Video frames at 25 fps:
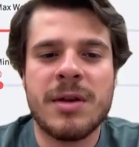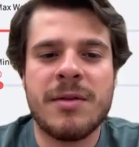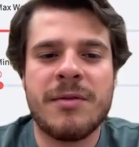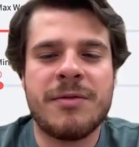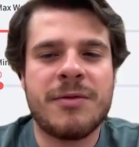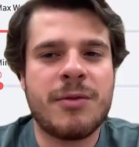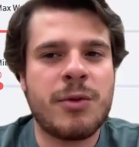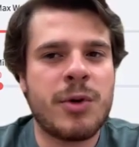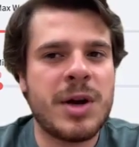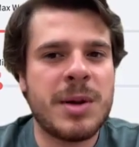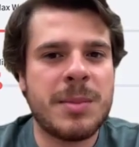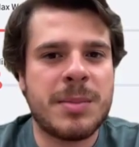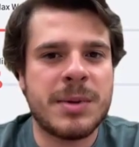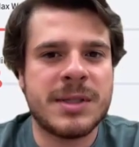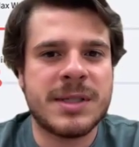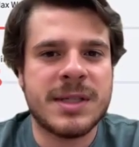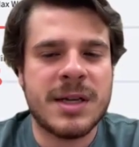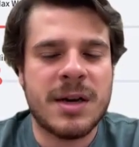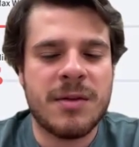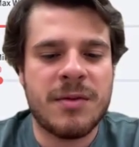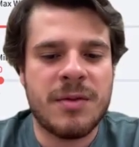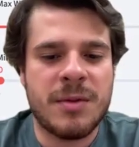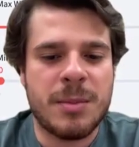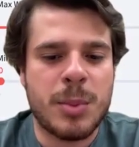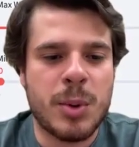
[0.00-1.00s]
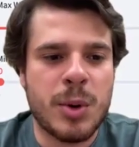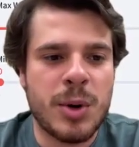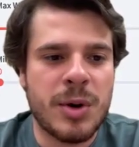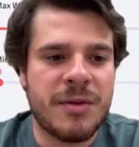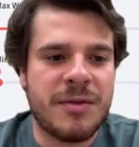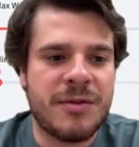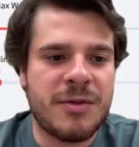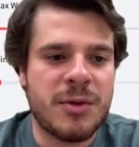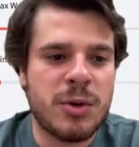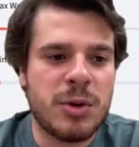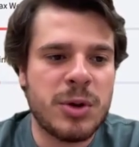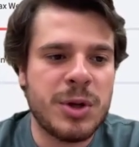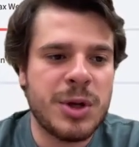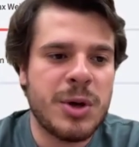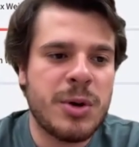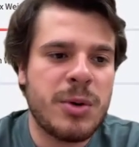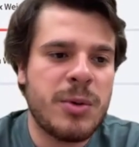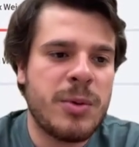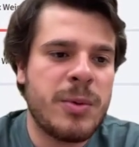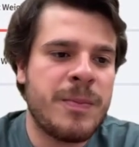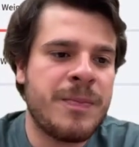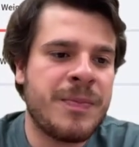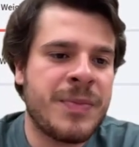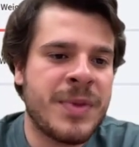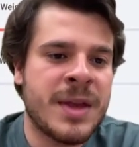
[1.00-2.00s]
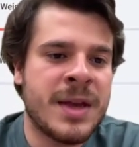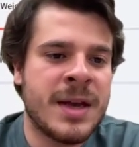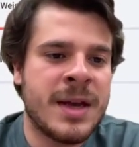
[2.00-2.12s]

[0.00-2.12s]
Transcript: than 40% of the portfolio.